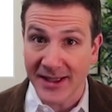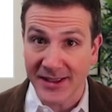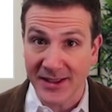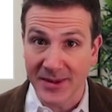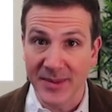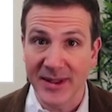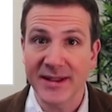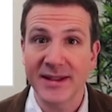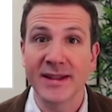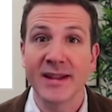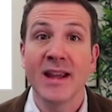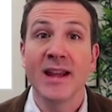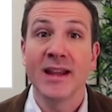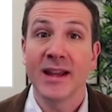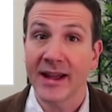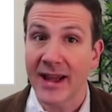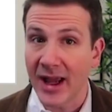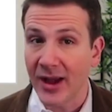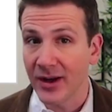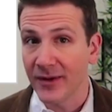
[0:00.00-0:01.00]
estimates,
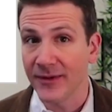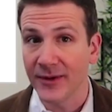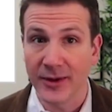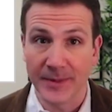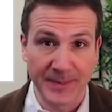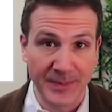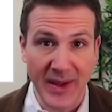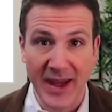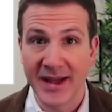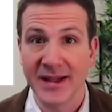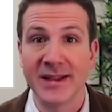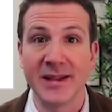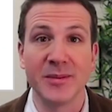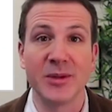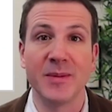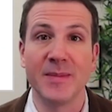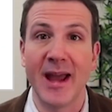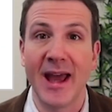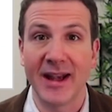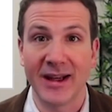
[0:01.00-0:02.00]
accounting for
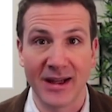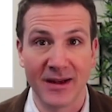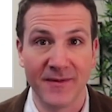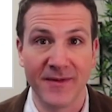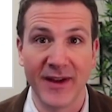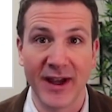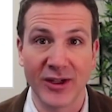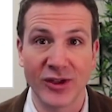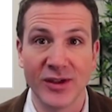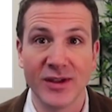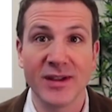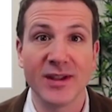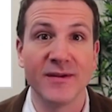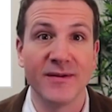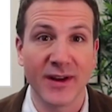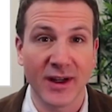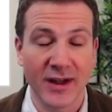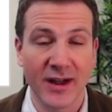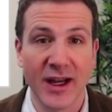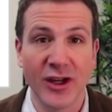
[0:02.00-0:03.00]
asymptomatic infections and
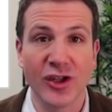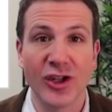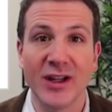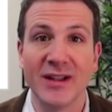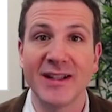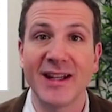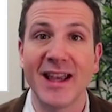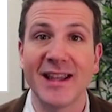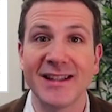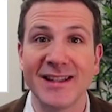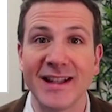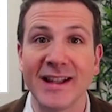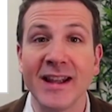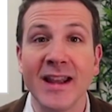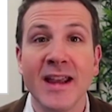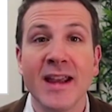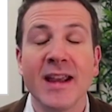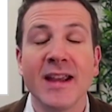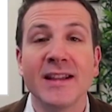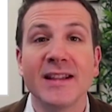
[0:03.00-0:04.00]
variation in testing,
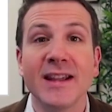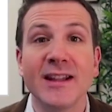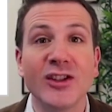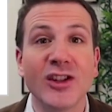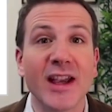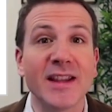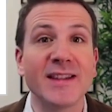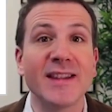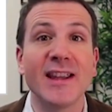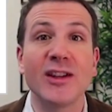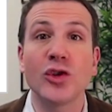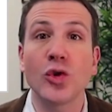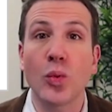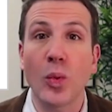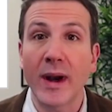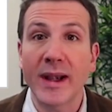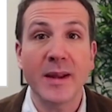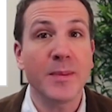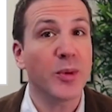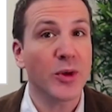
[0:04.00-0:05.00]
suggest that
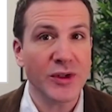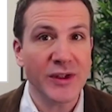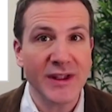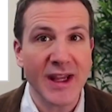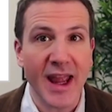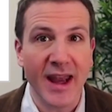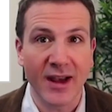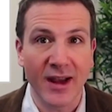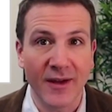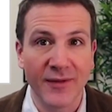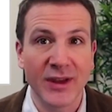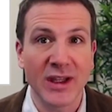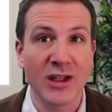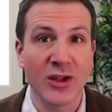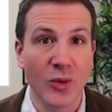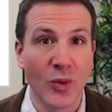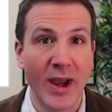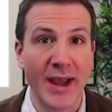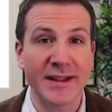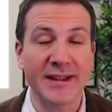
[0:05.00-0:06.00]
20% of the
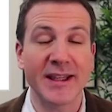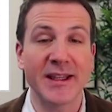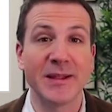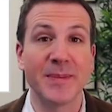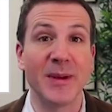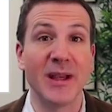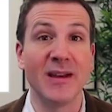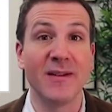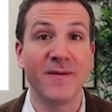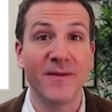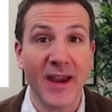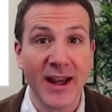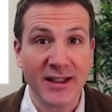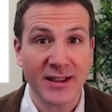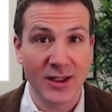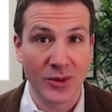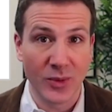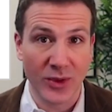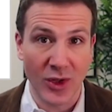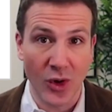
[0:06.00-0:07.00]
U.S. has been
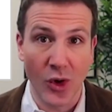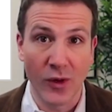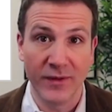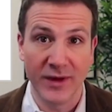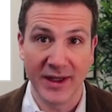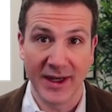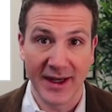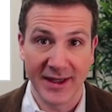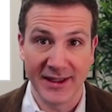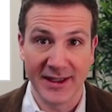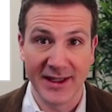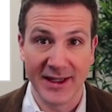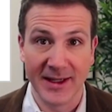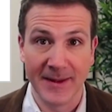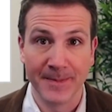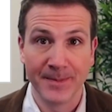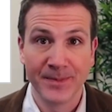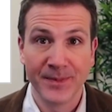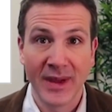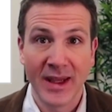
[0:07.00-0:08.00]
infected with
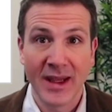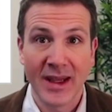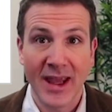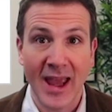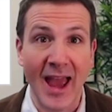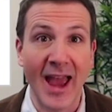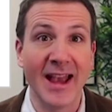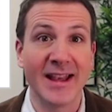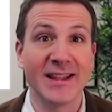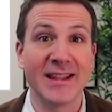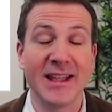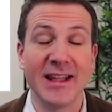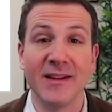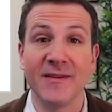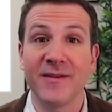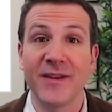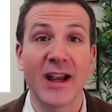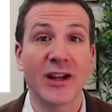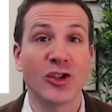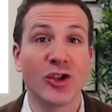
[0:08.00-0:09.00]
COVID-19. As the
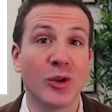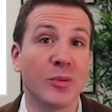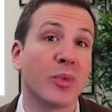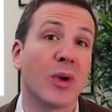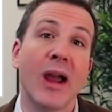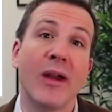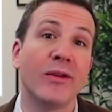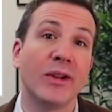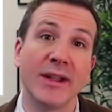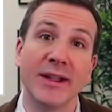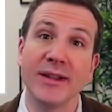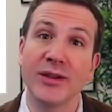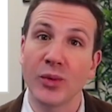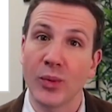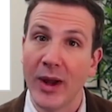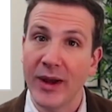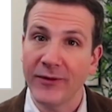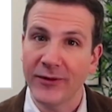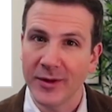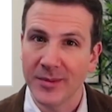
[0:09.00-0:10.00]
infection prevalence
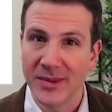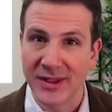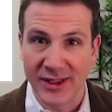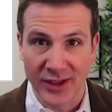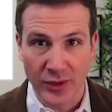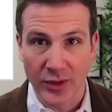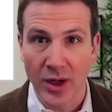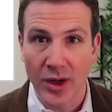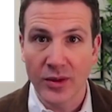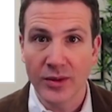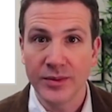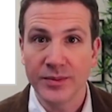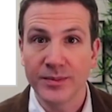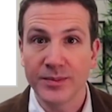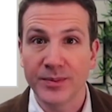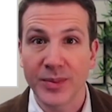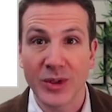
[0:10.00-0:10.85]
went from 0%